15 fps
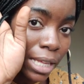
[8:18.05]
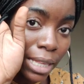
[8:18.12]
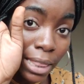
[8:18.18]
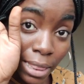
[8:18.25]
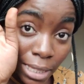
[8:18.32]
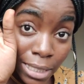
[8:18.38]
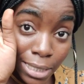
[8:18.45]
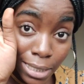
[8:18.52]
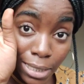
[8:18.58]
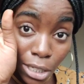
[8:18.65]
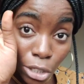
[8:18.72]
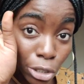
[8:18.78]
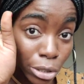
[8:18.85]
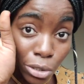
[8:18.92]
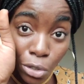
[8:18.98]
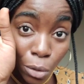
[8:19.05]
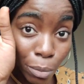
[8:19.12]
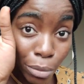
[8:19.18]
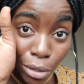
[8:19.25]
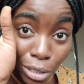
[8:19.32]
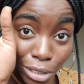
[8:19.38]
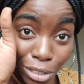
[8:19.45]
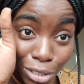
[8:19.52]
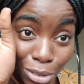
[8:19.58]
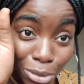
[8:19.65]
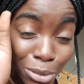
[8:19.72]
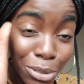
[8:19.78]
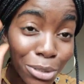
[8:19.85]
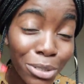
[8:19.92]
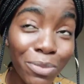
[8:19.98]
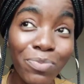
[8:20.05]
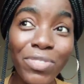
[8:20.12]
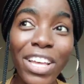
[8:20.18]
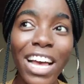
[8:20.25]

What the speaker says: this does not budge. So